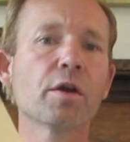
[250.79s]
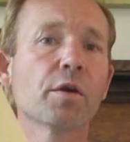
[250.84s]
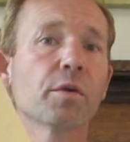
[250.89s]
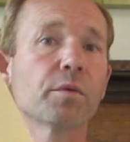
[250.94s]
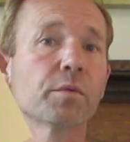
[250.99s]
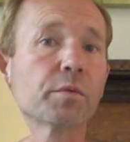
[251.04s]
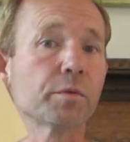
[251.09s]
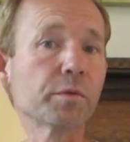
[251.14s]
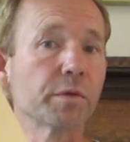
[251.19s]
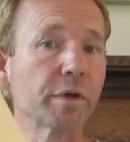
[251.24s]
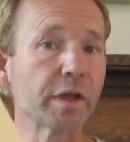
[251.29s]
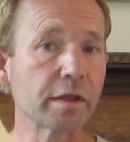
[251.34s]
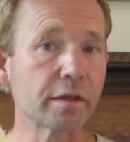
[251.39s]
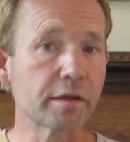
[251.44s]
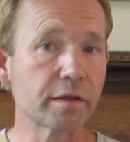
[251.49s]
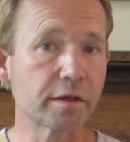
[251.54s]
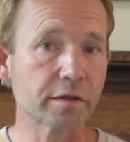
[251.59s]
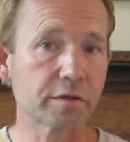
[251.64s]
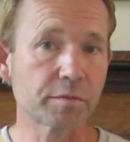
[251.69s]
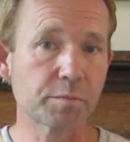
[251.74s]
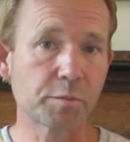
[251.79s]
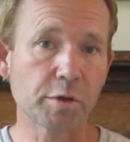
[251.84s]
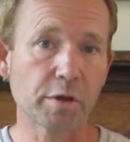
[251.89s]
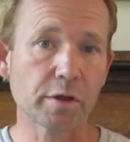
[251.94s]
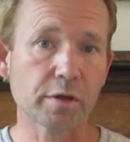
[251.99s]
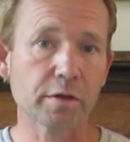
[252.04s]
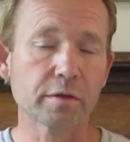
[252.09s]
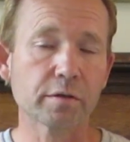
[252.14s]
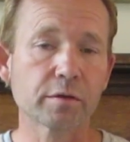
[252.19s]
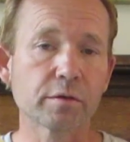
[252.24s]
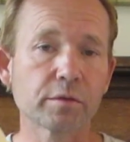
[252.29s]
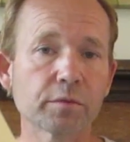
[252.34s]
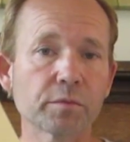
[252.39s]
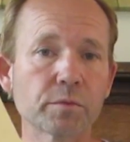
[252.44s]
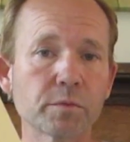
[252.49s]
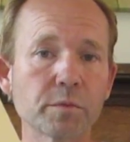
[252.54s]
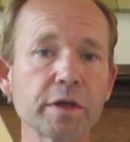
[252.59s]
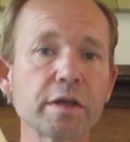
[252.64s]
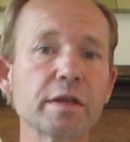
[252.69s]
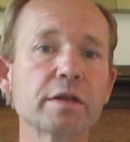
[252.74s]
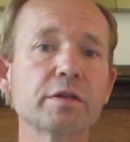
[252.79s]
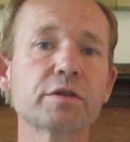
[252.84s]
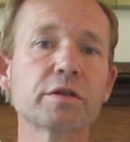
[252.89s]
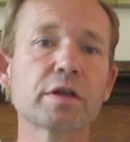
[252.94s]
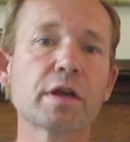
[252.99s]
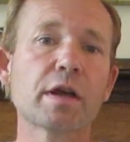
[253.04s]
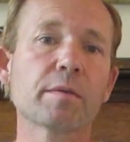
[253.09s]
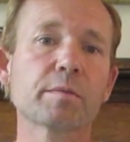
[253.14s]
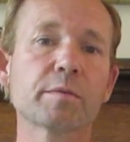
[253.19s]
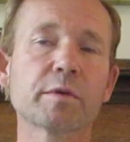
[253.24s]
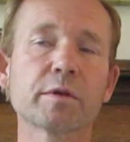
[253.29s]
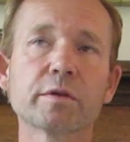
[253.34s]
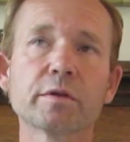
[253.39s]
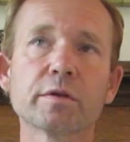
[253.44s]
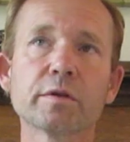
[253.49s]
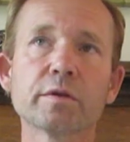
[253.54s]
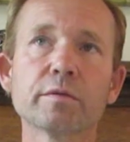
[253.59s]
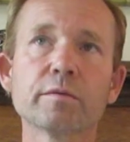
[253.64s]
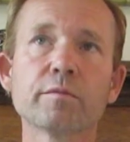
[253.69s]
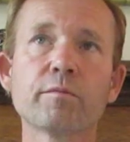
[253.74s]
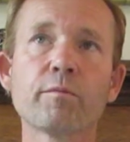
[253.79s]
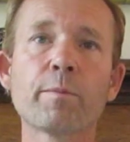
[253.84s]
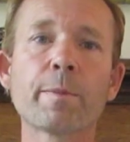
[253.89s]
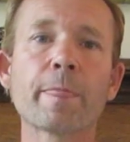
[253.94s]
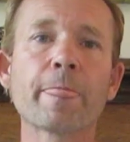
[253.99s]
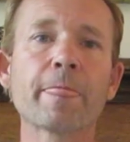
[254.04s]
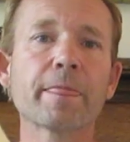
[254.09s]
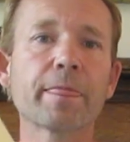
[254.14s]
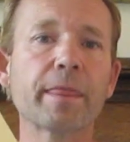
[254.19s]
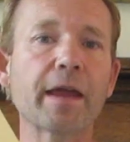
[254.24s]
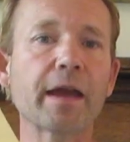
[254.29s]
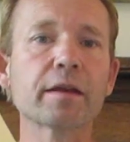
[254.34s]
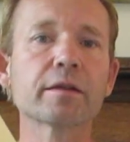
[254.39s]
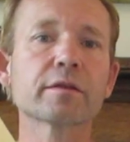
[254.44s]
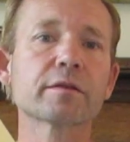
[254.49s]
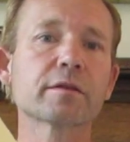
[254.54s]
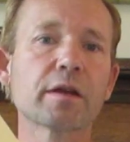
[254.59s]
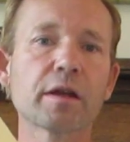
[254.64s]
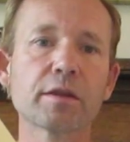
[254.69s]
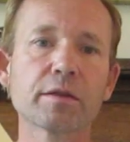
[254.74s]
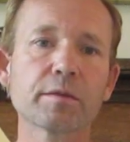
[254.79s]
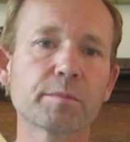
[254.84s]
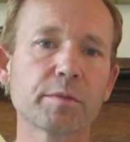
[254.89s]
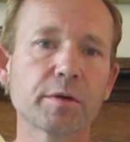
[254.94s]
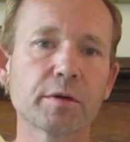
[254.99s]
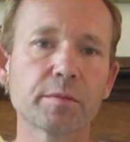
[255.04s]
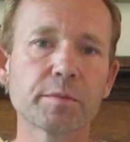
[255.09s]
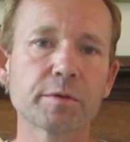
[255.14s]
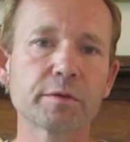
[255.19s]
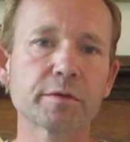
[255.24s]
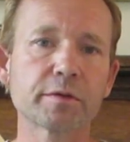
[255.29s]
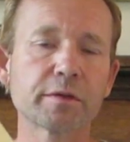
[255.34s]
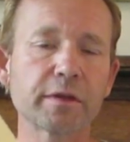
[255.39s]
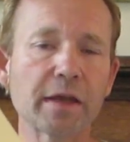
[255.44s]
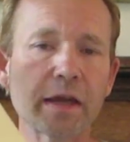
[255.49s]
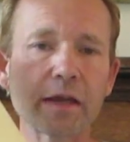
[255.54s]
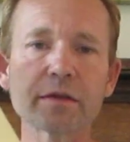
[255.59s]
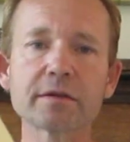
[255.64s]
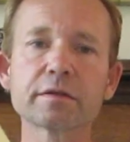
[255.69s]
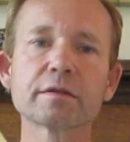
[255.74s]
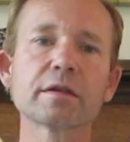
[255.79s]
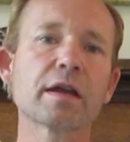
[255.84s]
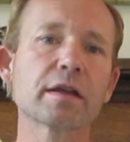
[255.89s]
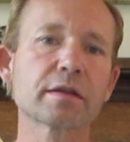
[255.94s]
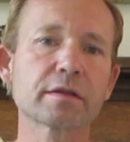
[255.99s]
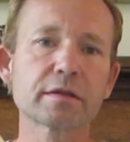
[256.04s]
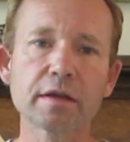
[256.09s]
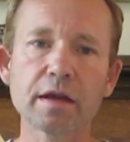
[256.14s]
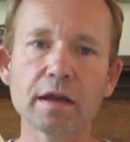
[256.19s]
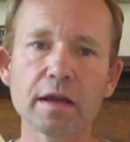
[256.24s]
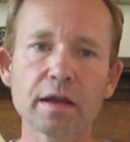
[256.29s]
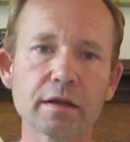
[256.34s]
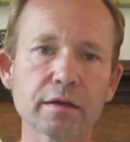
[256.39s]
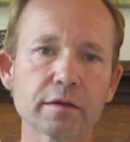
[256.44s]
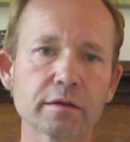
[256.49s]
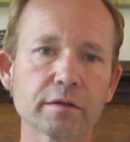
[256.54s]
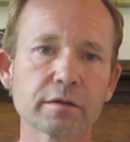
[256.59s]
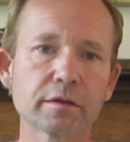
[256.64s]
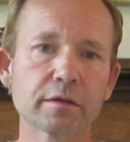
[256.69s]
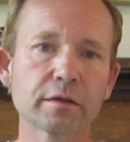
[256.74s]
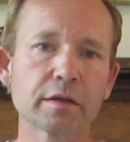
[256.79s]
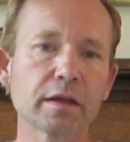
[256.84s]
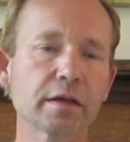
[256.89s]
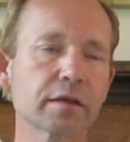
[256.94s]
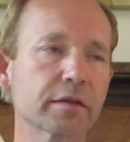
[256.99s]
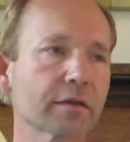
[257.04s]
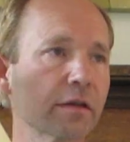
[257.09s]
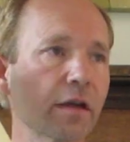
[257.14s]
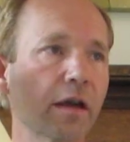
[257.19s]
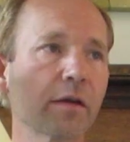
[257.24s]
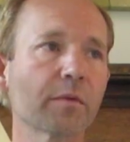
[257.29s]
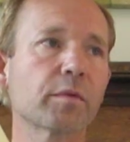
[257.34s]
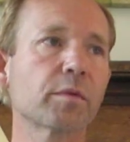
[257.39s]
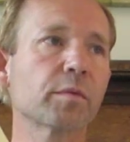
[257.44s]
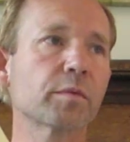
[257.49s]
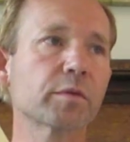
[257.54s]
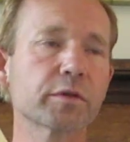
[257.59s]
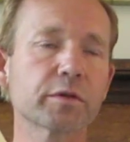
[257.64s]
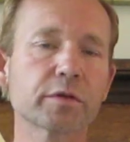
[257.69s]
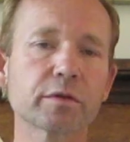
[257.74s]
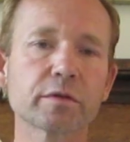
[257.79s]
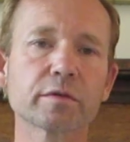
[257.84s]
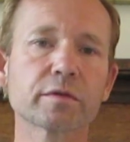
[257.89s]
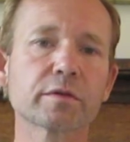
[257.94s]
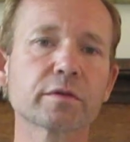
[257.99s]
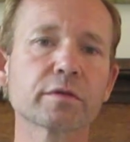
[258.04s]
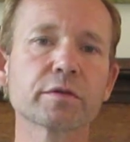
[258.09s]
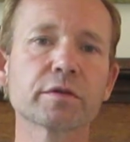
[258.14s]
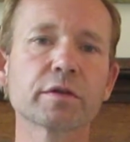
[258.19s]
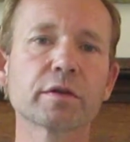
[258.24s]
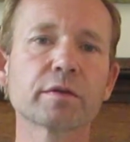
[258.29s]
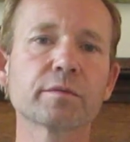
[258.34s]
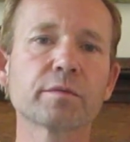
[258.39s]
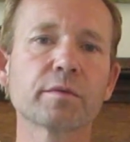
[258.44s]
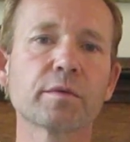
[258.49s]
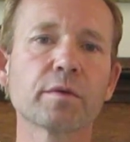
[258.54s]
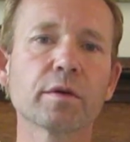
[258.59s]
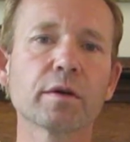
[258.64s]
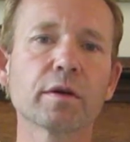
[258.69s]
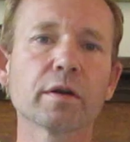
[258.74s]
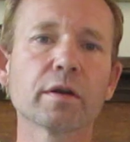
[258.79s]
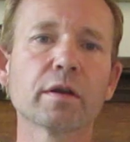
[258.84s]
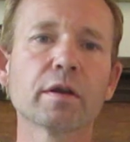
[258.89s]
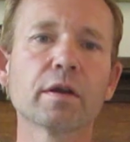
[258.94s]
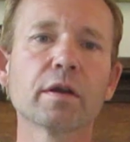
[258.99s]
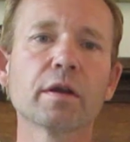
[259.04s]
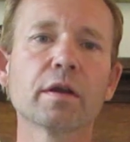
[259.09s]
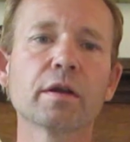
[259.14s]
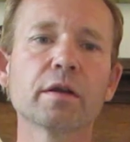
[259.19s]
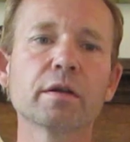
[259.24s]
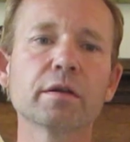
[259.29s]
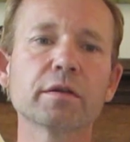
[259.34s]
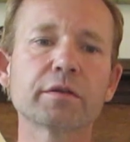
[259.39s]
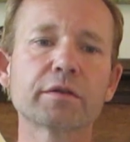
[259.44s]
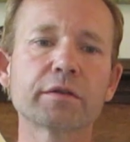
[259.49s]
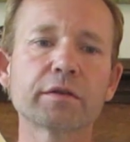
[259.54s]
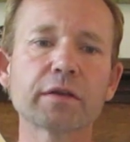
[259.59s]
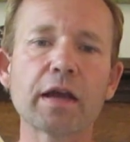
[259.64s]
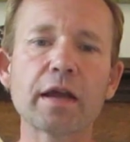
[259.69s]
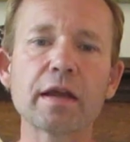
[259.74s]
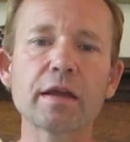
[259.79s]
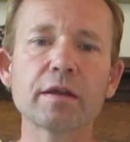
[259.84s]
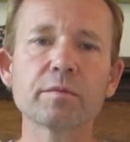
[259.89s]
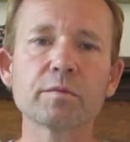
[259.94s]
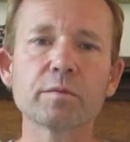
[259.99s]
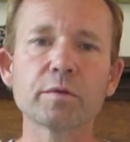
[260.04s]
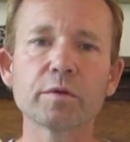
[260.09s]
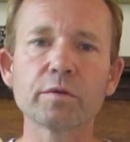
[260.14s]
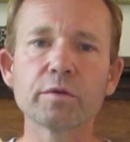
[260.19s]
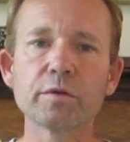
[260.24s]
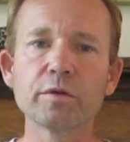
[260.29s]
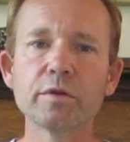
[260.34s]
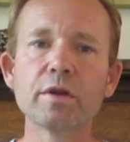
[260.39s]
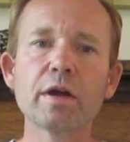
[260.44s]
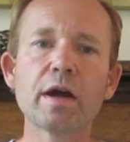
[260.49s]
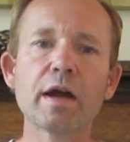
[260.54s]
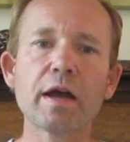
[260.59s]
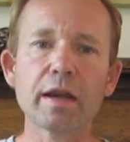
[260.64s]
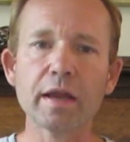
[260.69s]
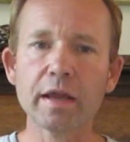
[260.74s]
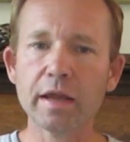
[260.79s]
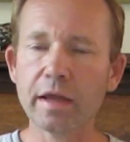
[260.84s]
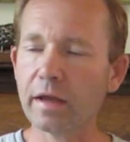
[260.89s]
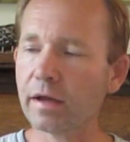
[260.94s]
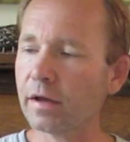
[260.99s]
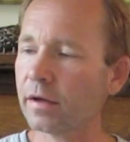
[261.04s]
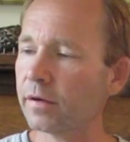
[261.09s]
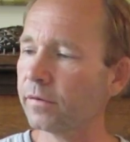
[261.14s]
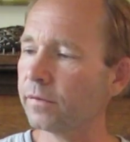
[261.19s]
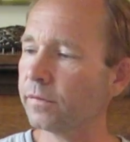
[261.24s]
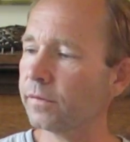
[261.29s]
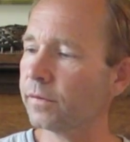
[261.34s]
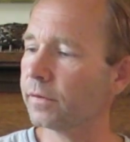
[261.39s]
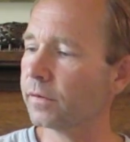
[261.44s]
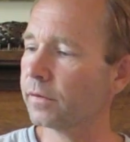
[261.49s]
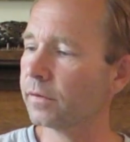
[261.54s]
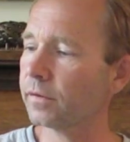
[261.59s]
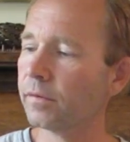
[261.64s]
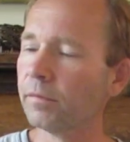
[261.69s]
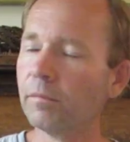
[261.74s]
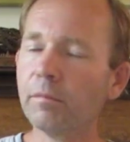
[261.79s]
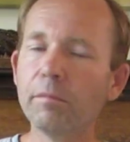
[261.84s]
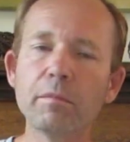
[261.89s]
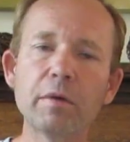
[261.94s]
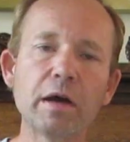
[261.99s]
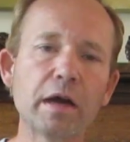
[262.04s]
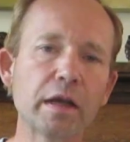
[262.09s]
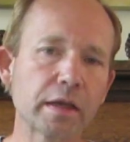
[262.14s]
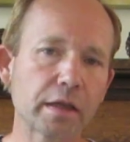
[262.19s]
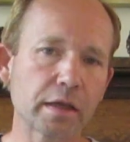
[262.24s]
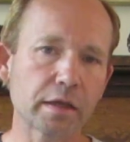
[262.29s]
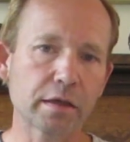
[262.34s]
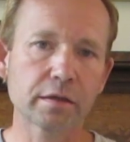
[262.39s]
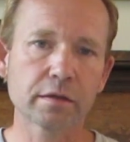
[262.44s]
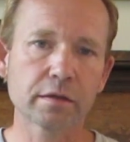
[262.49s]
Read this book. Read chapter 2. That is not the purpose. That is not Zion. That is not what we're searching for. Zion will not have money.